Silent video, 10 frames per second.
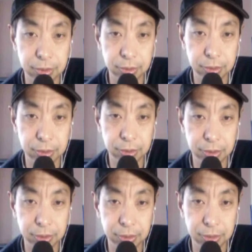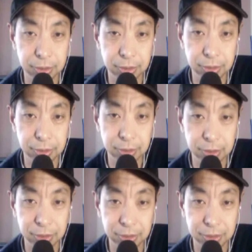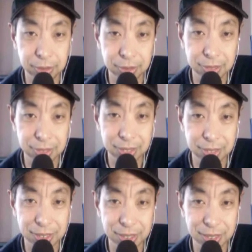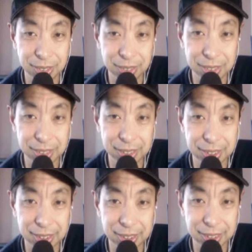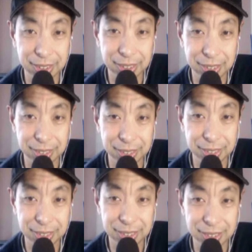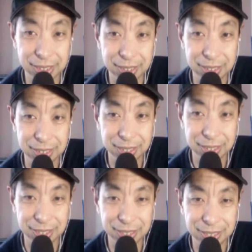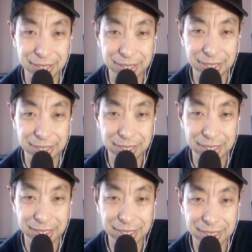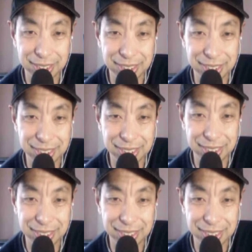The person shown says nothing.